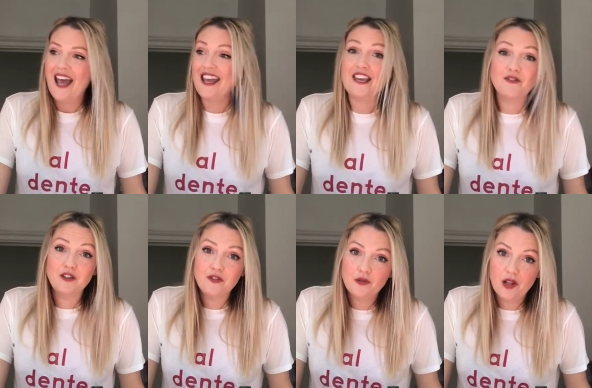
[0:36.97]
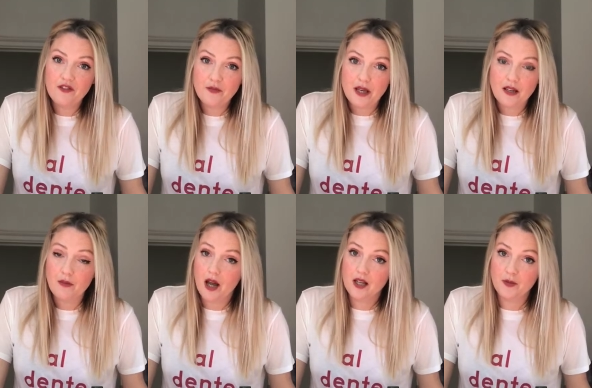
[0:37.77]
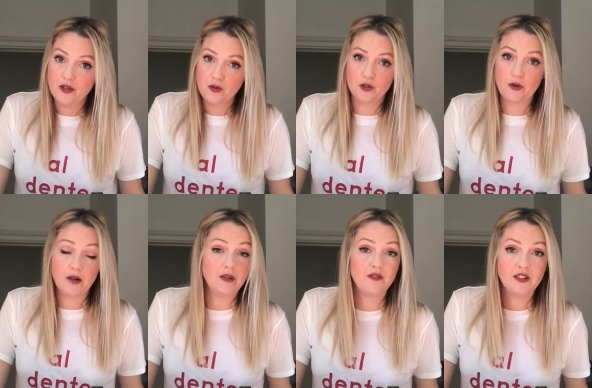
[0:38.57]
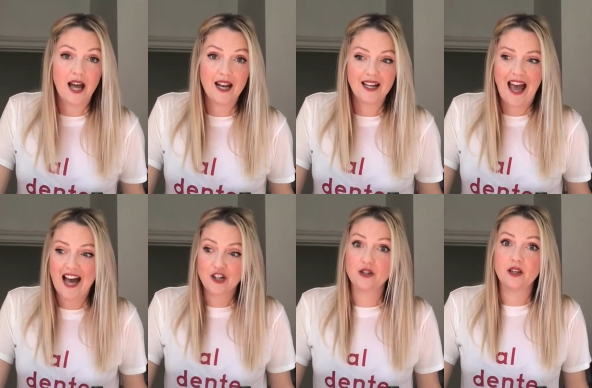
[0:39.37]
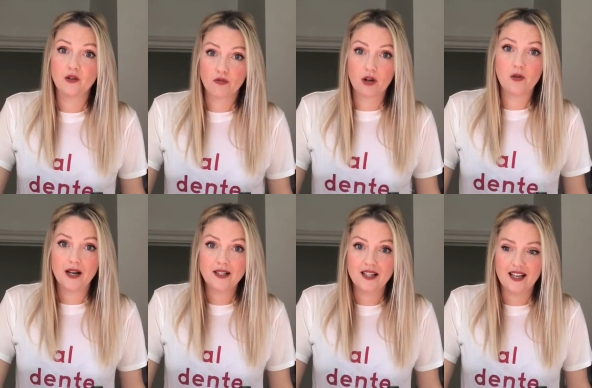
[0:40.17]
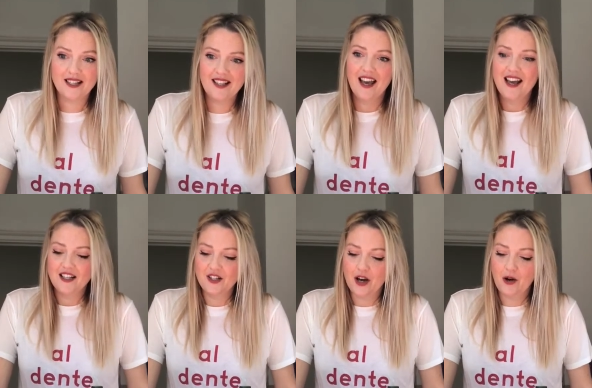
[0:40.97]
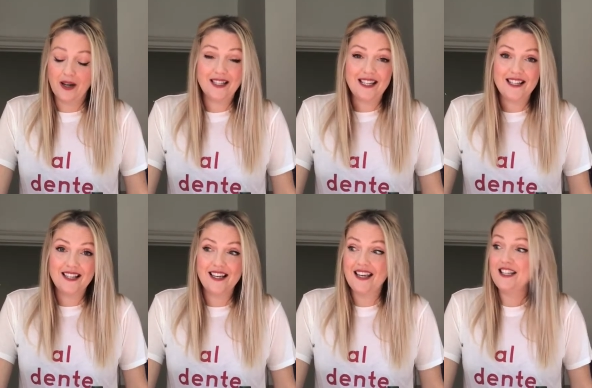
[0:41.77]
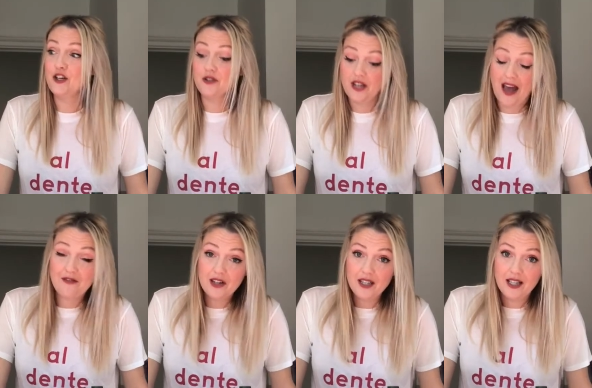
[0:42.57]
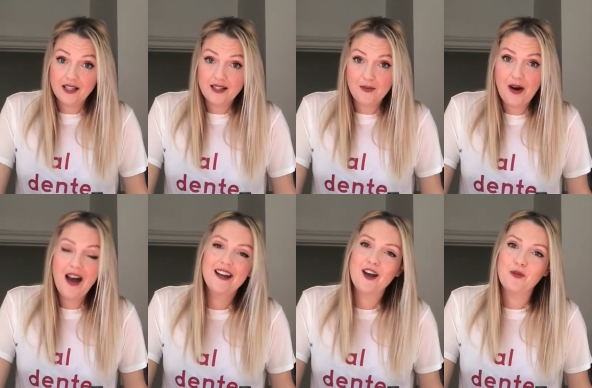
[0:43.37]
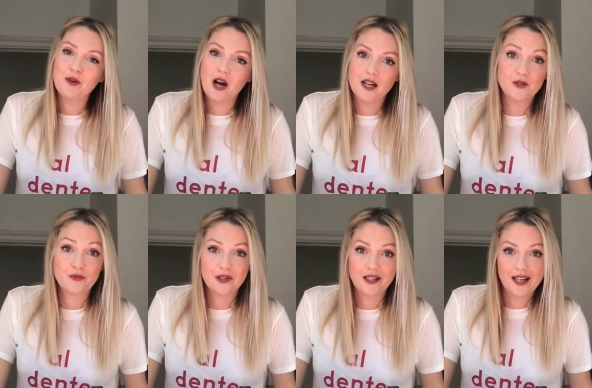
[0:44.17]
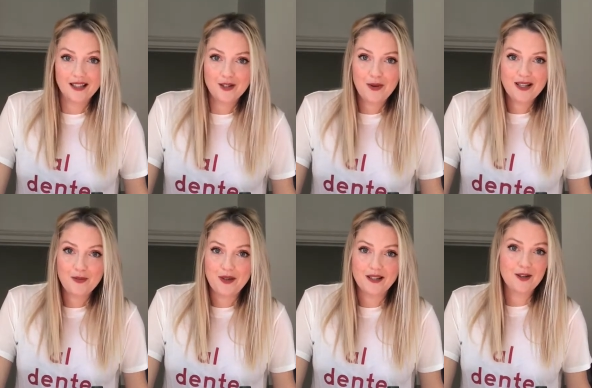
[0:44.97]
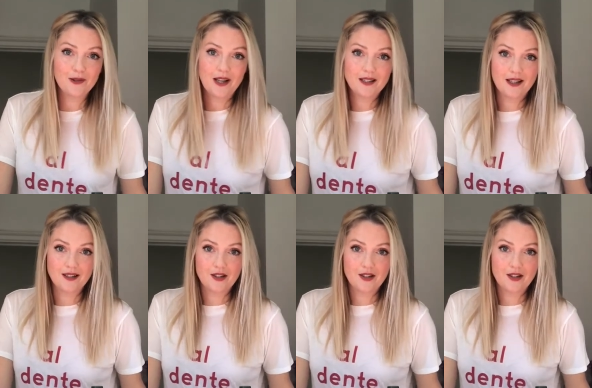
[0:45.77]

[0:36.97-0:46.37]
Even if you love meat, my husband, who's a red meat fanatic, actually requests this. So it's easier than ever in the Instant Pot, and I hope you guys really like this recipe. So let's get